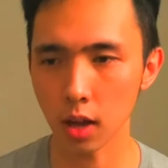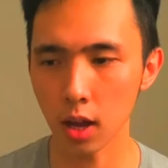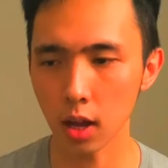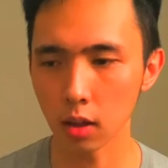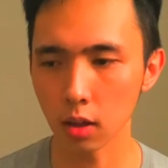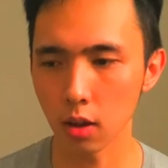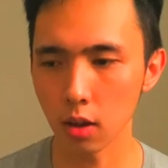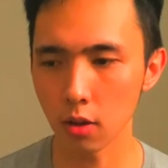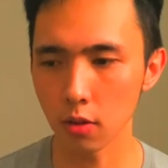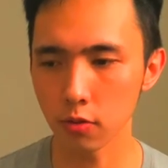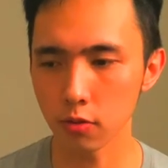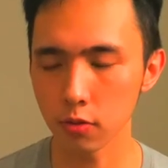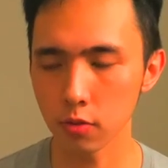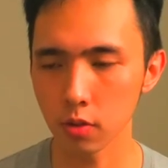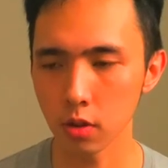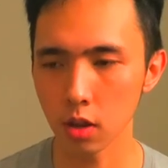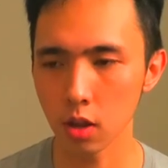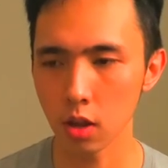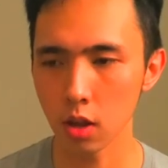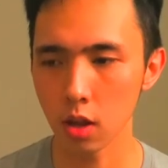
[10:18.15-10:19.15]
I love
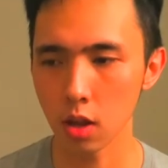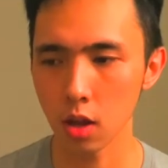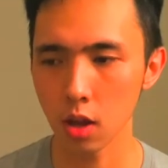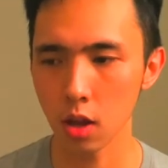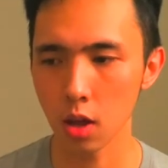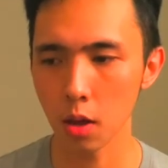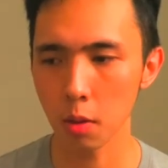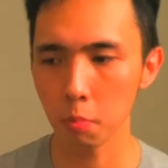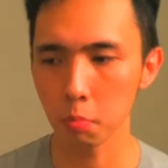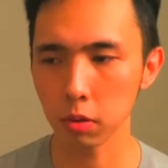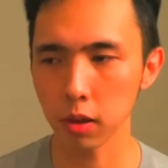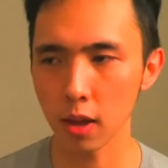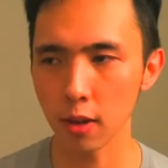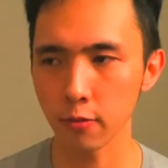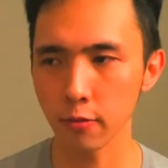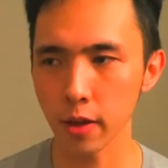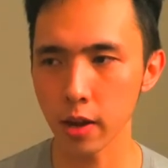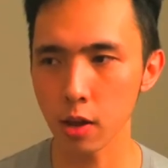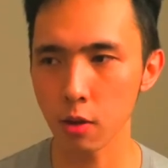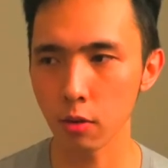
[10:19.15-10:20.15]
playing
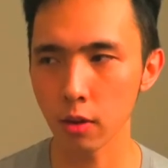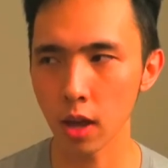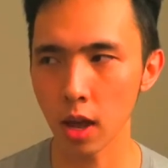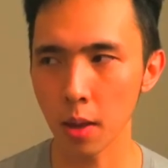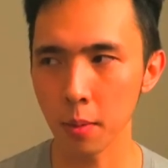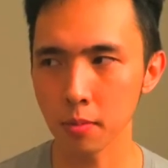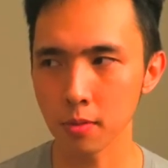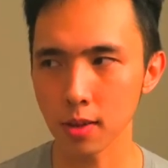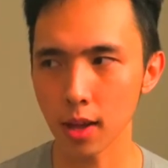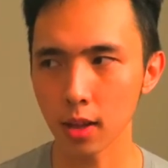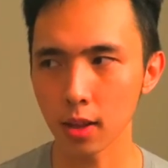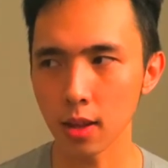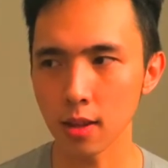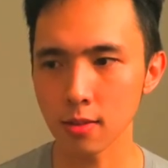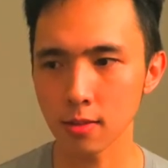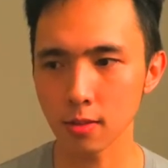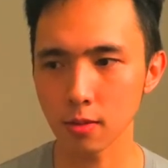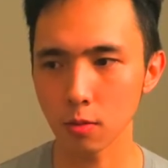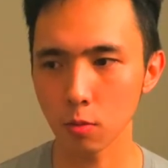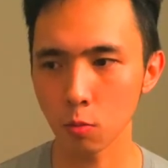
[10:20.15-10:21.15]
video games, at
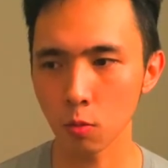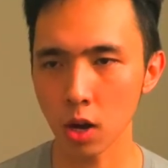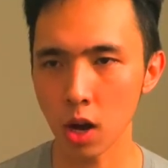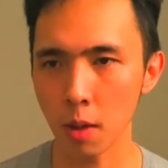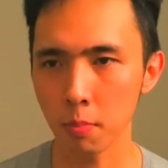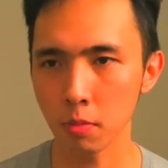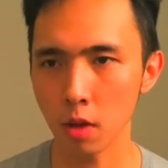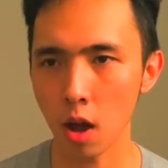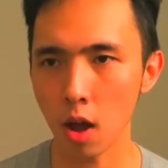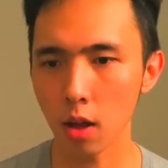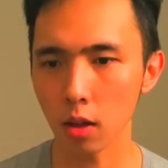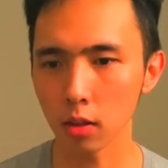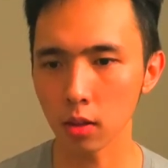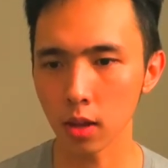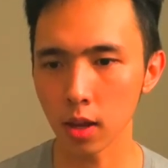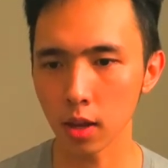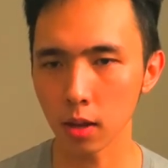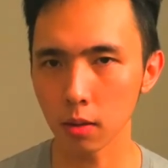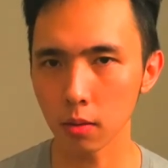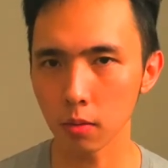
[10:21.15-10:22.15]
least when I'm not
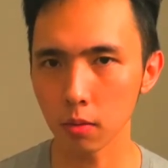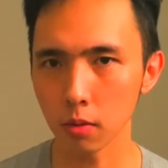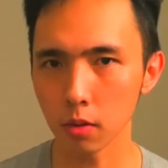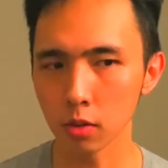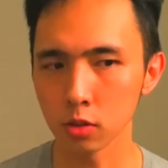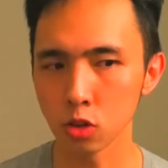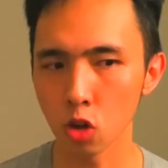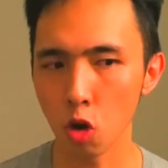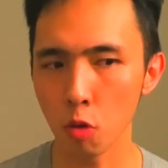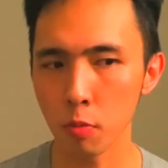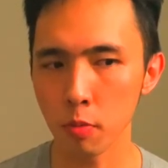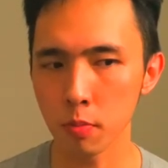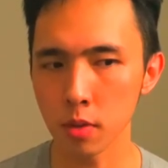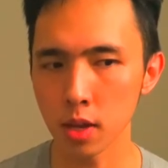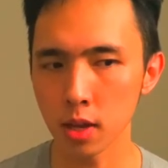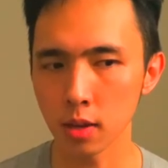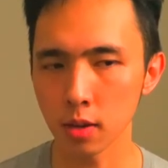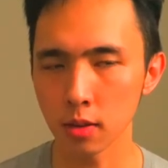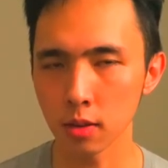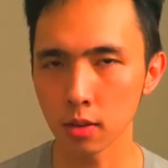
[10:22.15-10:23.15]
like
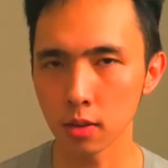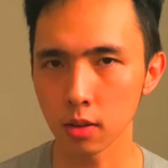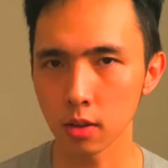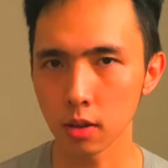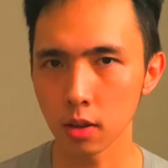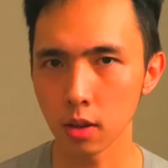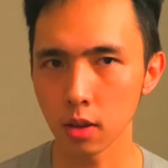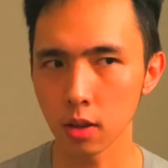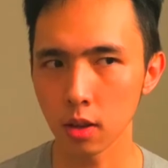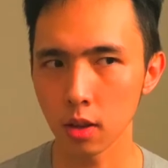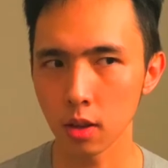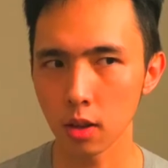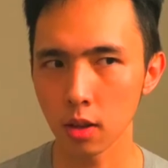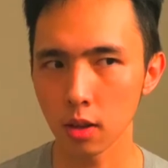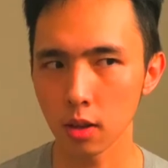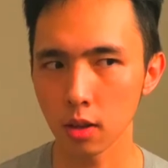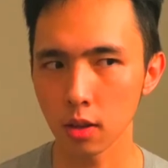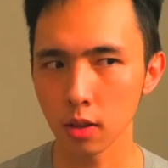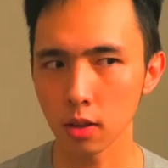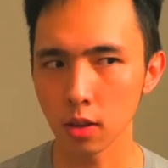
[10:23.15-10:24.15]
dopamine,
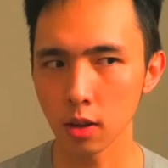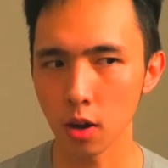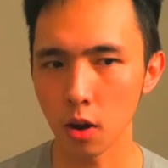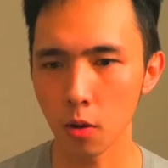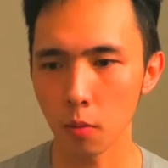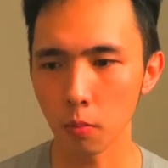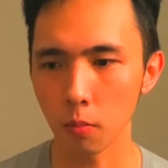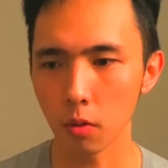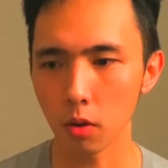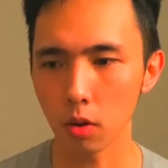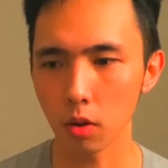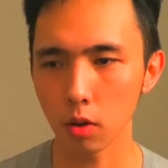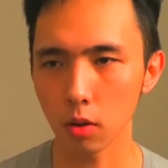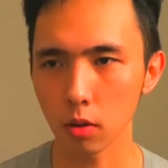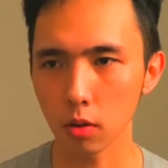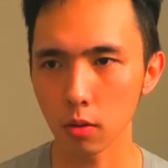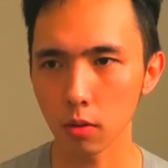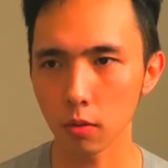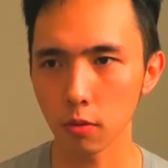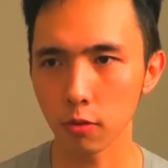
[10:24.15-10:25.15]
you know,
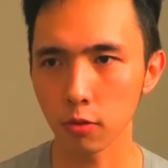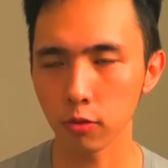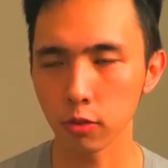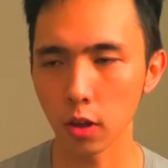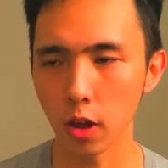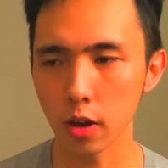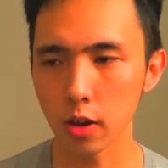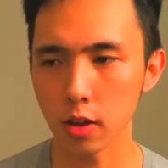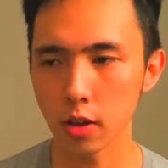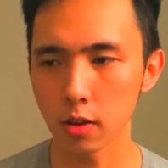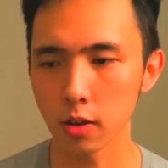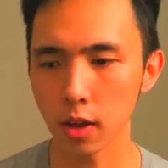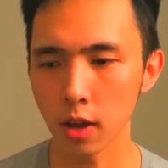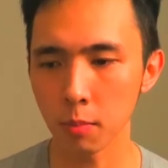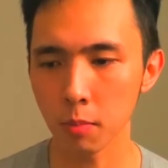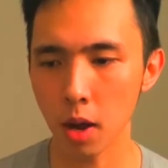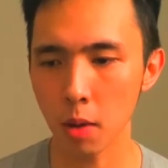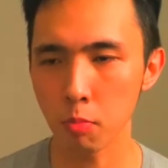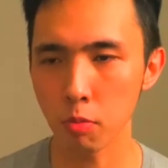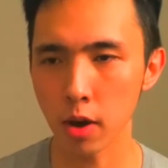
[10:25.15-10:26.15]
flooded and
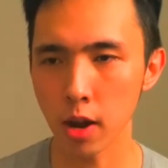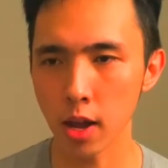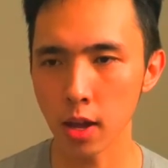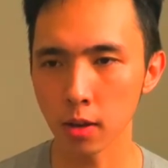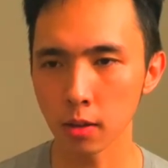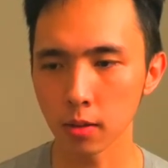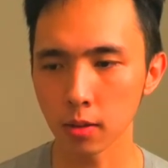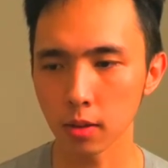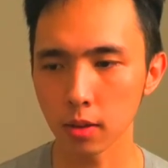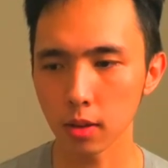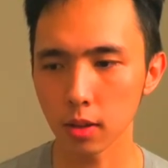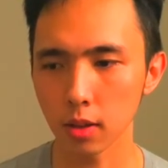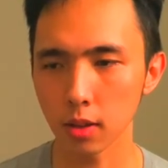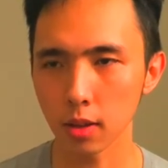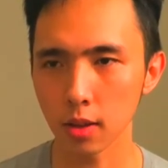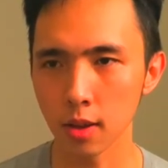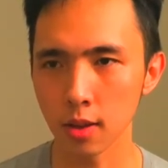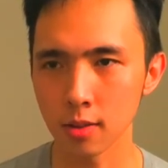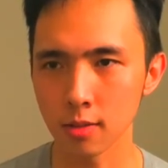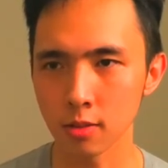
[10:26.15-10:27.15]
my brain
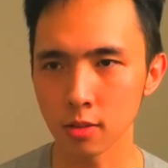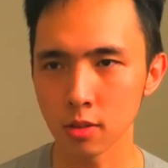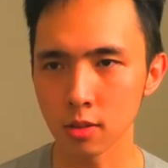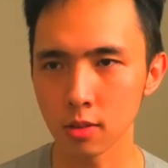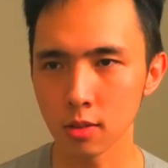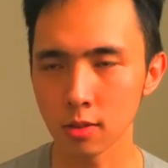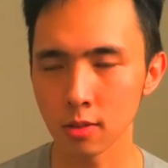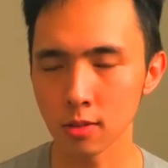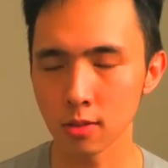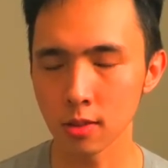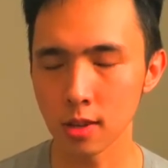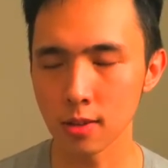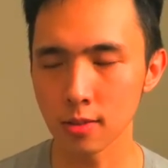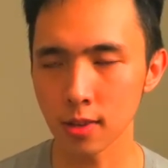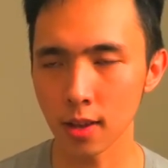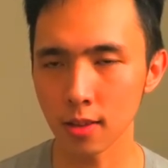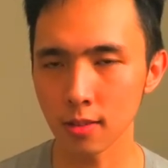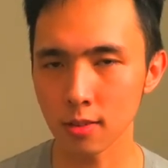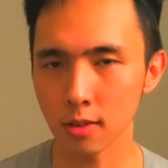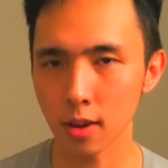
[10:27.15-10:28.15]
is
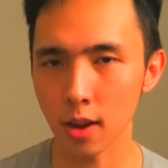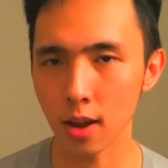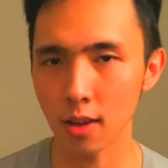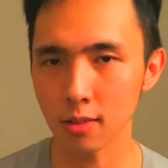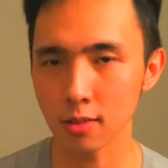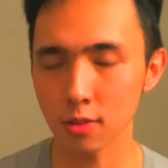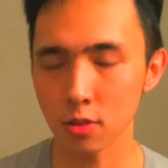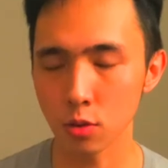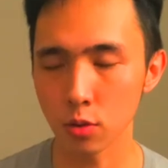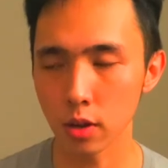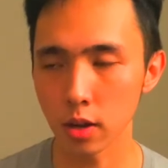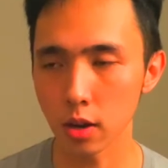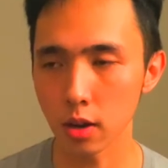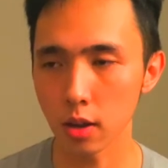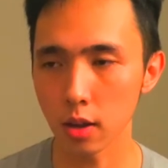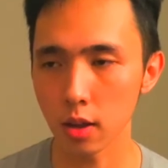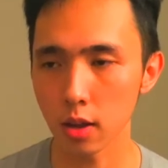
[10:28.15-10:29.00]
desensitized to it.